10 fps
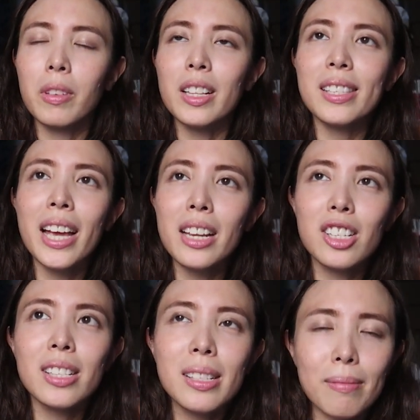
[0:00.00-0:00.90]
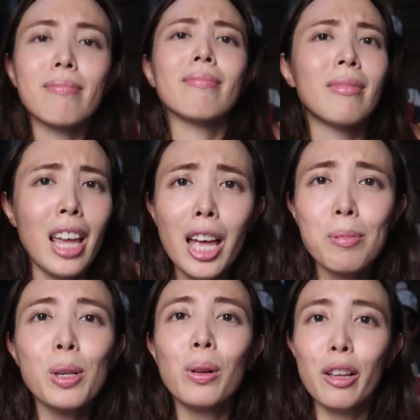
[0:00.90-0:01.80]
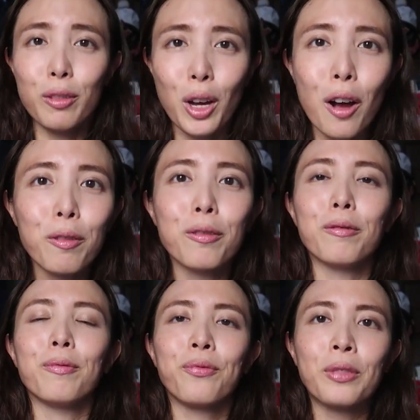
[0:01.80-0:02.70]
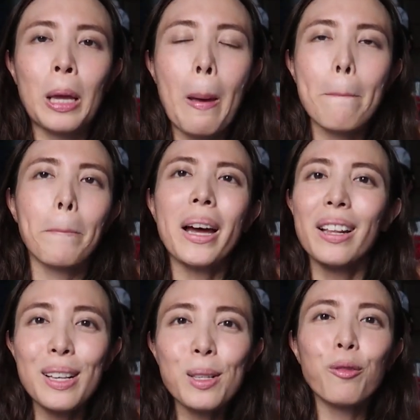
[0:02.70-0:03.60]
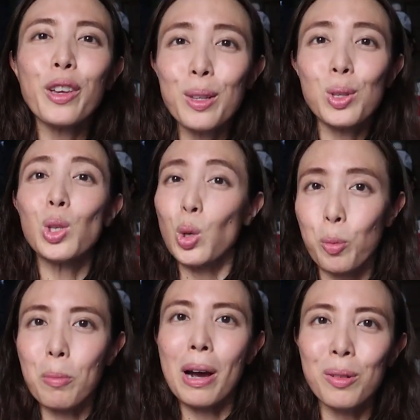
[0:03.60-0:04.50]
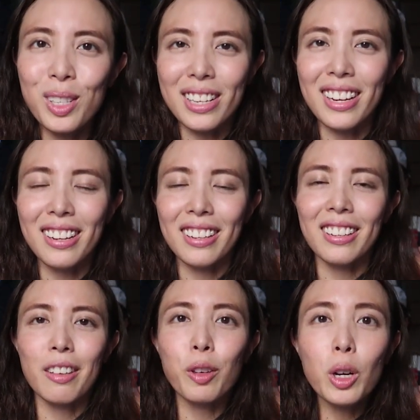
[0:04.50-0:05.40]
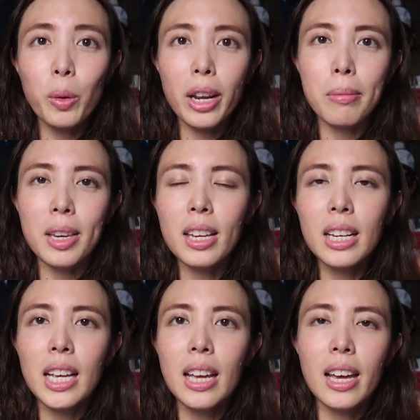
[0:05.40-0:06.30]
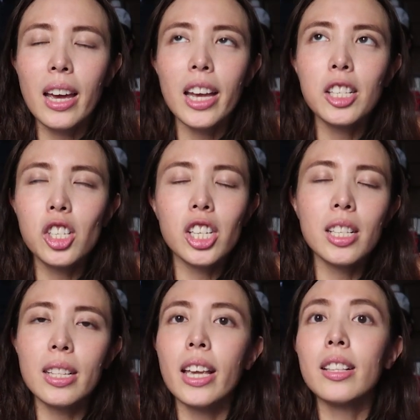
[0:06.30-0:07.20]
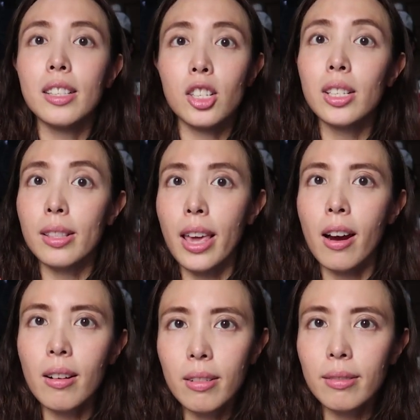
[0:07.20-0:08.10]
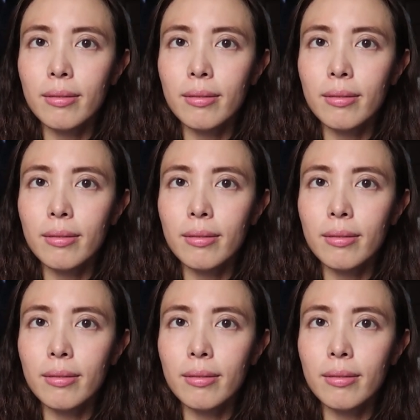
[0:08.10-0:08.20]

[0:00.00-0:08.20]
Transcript: Instead, it just helps you lift off. But it doesn't feel super bouncy, if you know what I mean. It's just, it's just there.